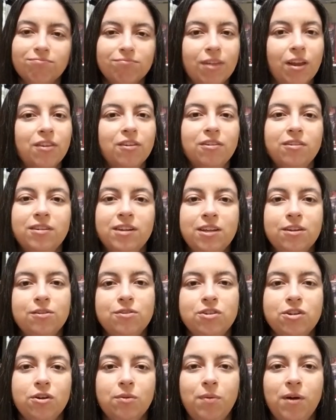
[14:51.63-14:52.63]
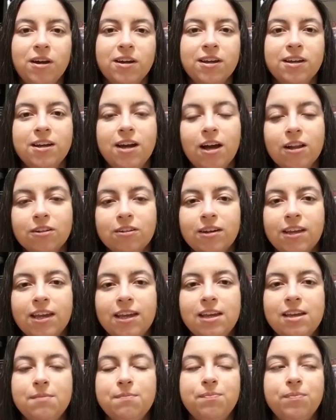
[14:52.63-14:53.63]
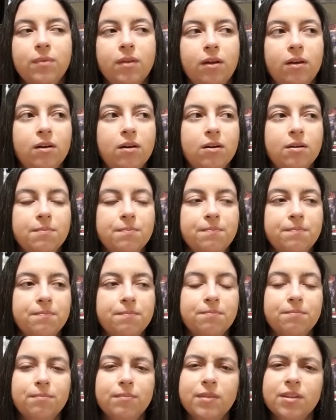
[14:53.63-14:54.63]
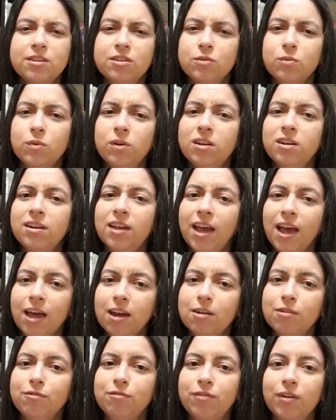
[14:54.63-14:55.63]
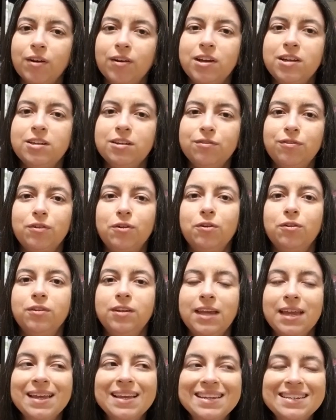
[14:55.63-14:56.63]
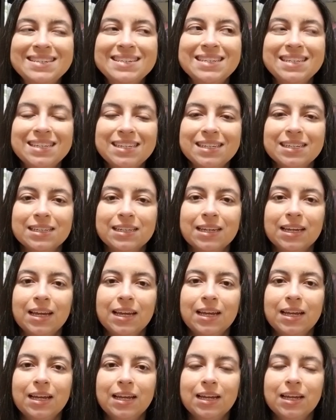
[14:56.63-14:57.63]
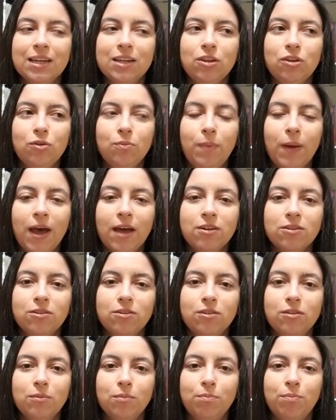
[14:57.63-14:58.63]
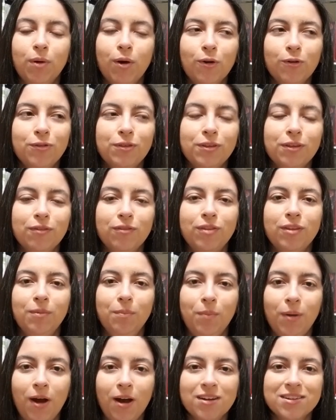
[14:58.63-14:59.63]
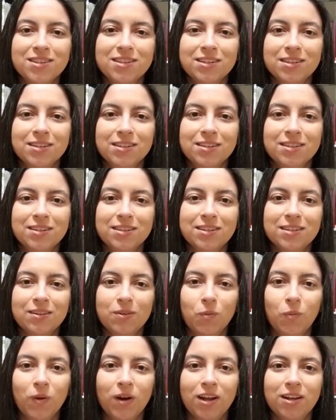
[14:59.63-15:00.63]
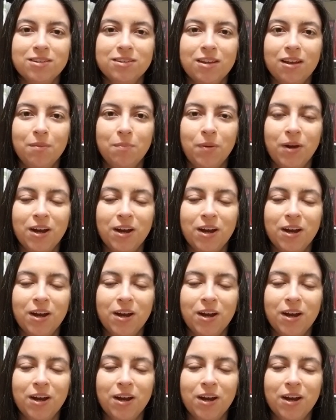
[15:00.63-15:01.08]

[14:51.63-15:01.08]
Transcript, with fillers: another Neo Geo Pocket Color game. Um, this one had a very difficult ending. You battle both of the bosses. When I saw